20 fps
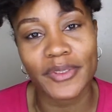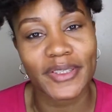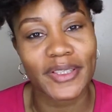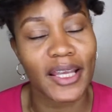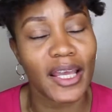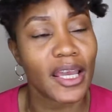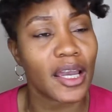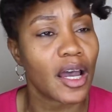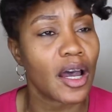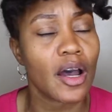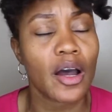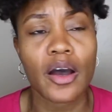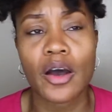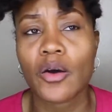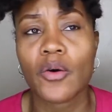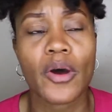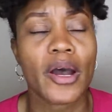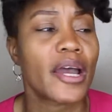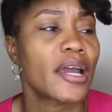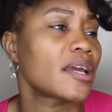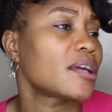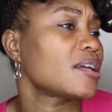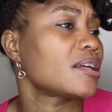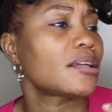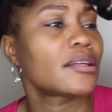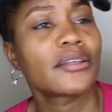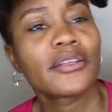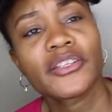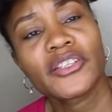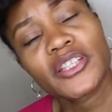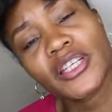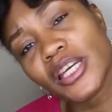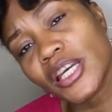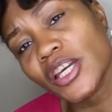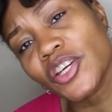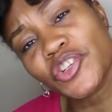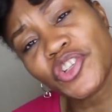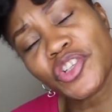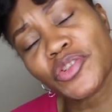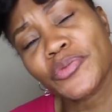was like, oh, I
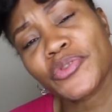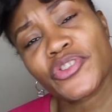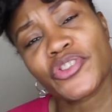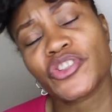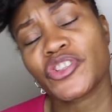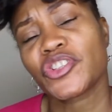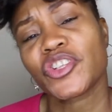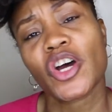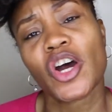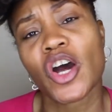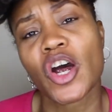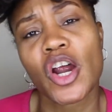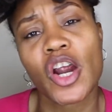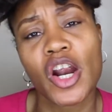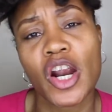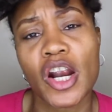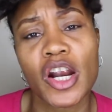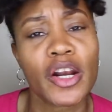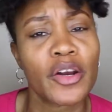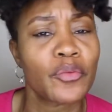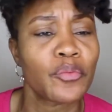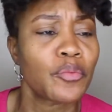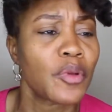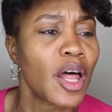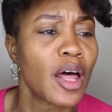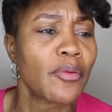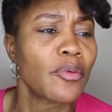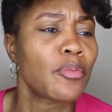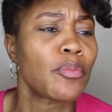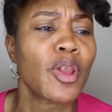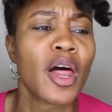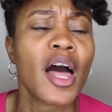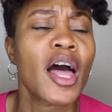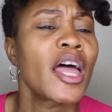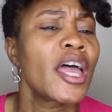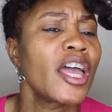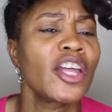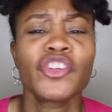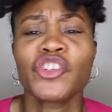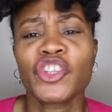see she was a star and blah blah blah,
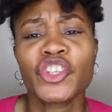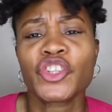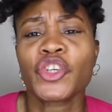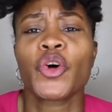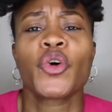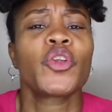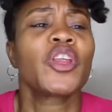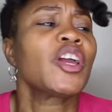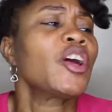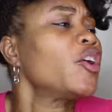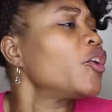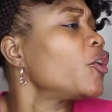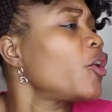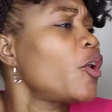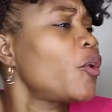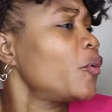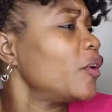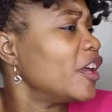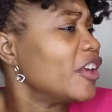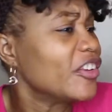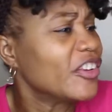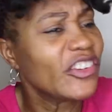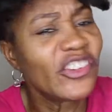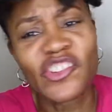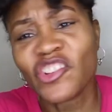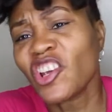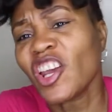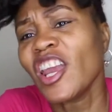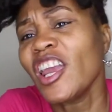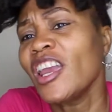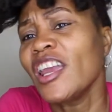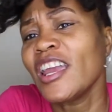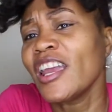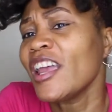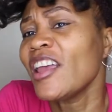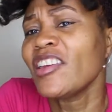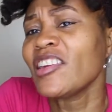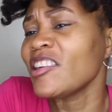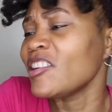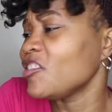and she's holding her own, isn't she?
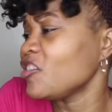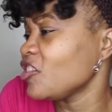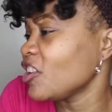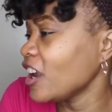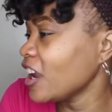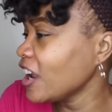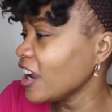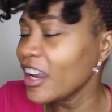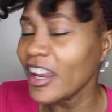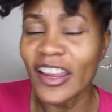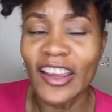Isn't she?